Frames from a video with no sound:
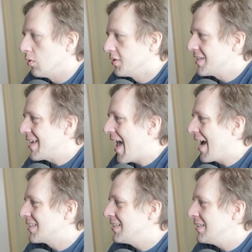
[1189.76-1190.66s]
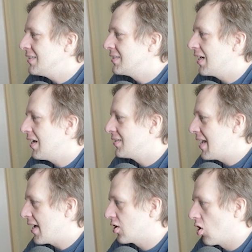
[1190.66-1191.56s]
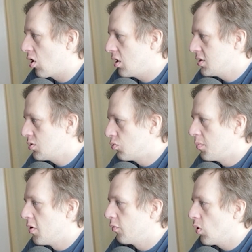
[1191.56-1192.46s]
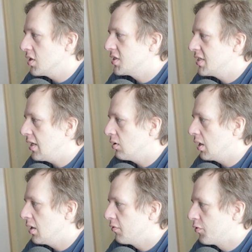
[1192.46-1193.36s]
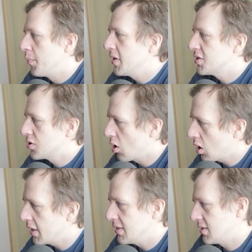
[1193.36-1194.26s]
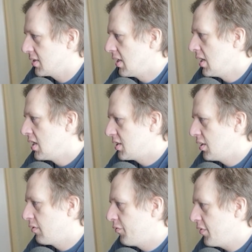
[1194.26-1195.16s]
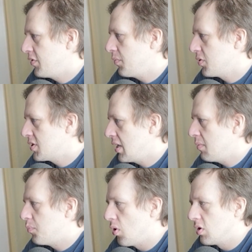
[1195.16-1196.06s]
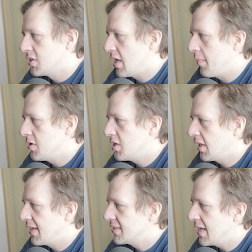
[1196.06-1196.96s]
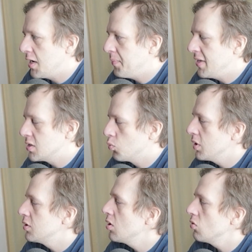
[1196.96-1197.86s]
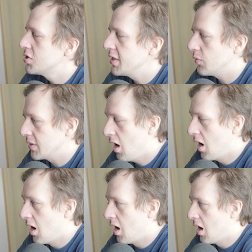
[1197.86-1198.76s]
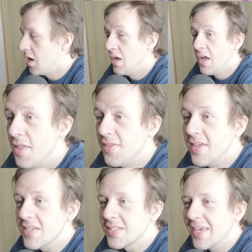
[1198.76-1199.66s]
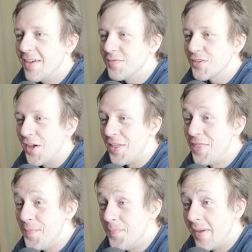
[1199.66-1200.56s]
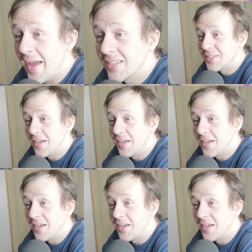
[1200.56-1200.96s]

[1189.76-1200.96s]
This Axie's attack cards remove one secret from its targets. Deal 15% bonus damage against enemies with no secrets. This gives the mechs